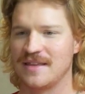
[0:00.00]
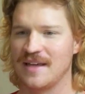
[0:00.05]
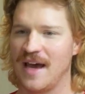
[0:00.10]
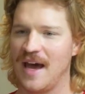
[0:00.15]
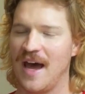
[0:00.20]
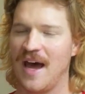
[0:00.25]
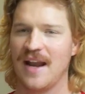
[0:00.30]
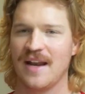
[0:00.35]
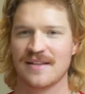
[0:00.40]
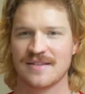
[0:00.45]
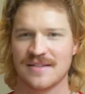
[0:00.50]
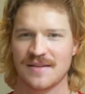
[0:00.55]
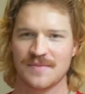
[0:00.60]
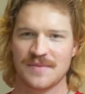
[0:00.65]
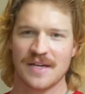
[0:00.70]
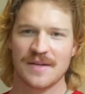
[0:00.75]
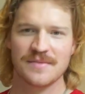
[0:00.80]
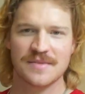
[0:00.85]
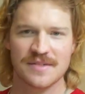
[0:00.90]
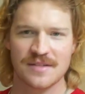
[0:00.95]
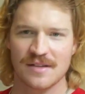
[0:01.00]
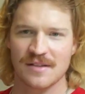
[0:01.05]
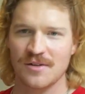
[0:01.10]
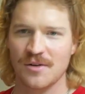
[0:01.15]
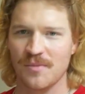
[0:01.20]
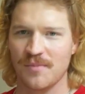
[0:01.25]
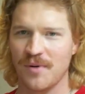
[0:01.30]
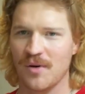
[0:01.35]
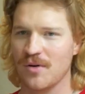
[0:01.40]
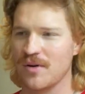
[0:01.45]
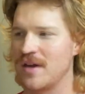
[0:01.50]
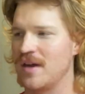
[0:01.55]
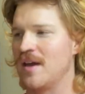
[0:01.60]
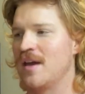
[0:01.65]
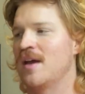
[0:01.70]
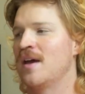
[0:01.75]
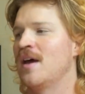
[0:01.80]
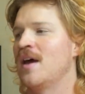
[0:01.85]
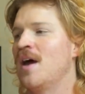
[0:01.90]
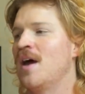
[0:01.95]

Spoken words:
that, and sometimes it's a little bulky.